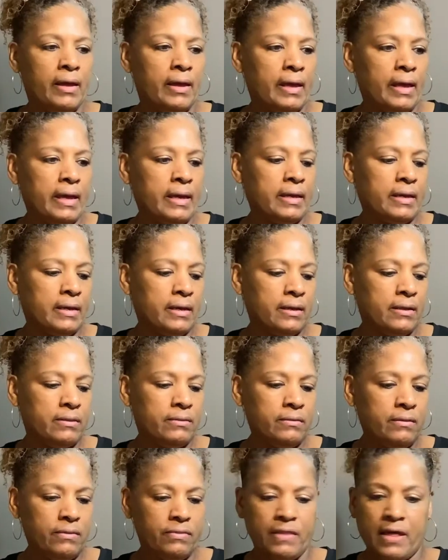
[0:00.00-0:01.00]
And
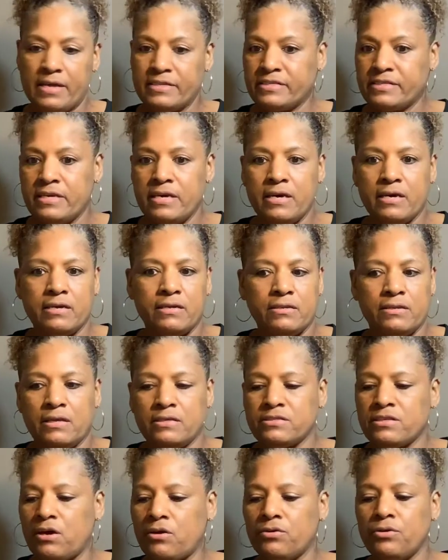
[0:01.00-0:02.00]
that's it. That's
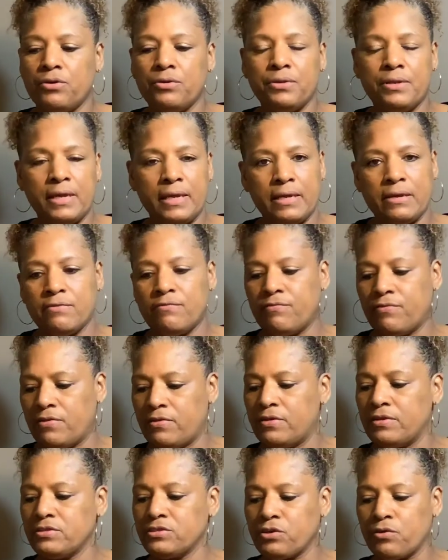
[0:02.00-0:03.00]
all you'll need for
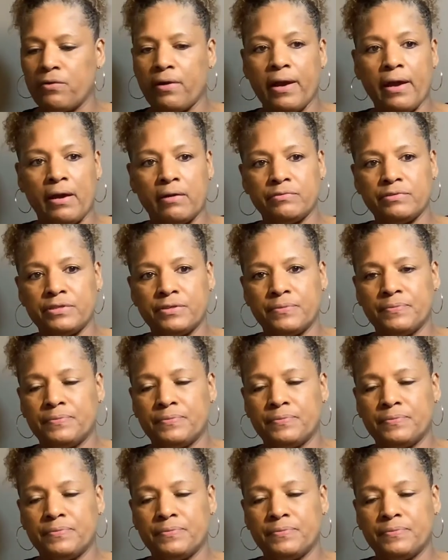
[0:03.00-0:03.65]
this craft.